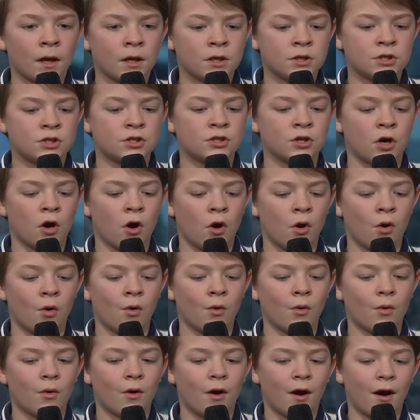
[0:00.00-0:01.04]

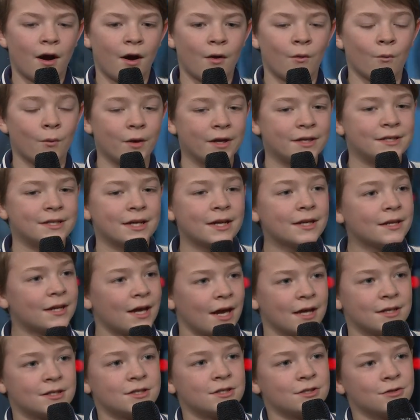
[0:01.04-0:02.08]
so we did
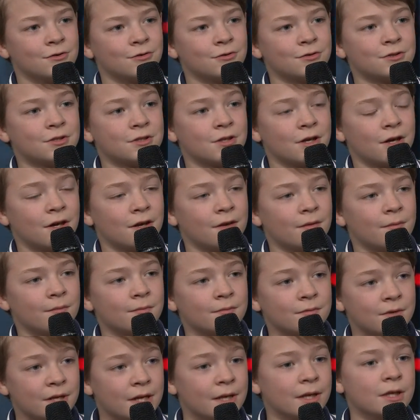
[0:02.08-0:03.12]
get to to
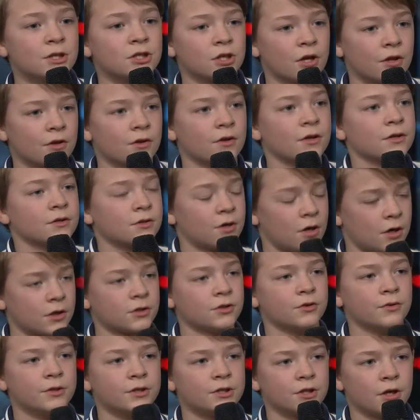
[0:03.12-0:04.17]
meet each other and talk
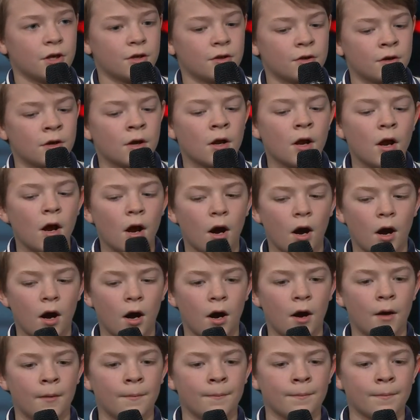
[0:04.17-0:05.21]
to each other,
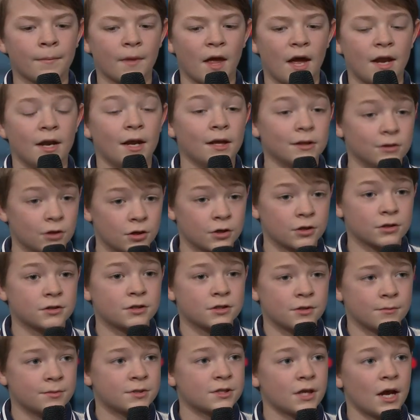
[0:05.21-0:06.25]
um, and I learned
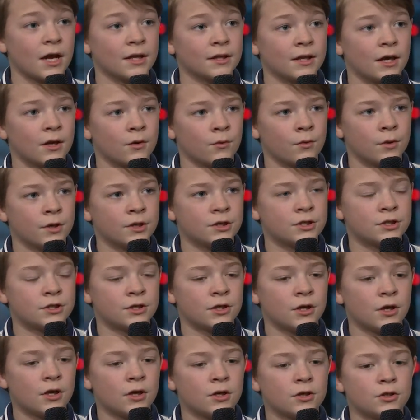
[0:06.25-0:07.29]
some sign language
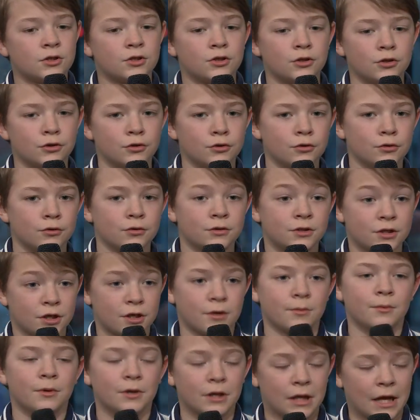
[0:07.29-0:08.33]
to to
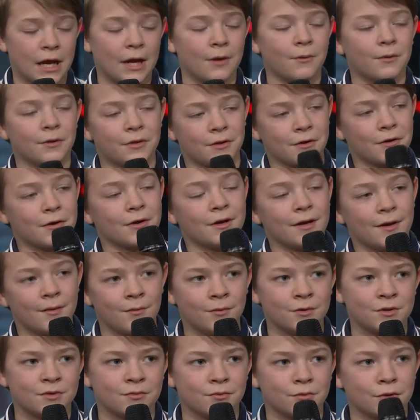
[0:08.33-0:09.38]
communicate with her. It
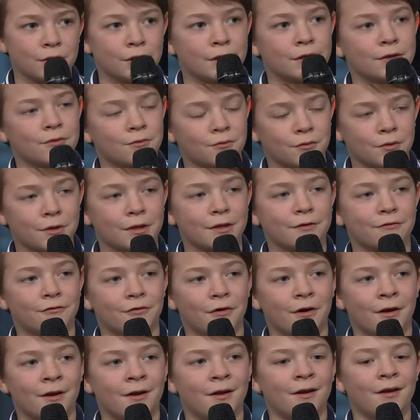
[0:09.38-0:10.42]
was really really
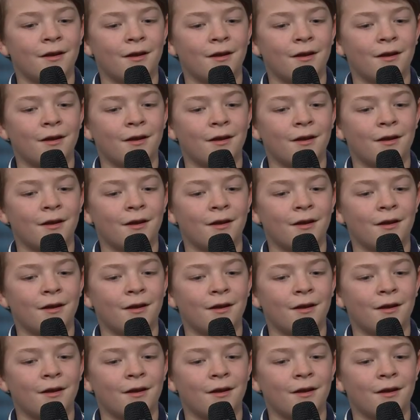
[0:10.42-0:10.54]
fun.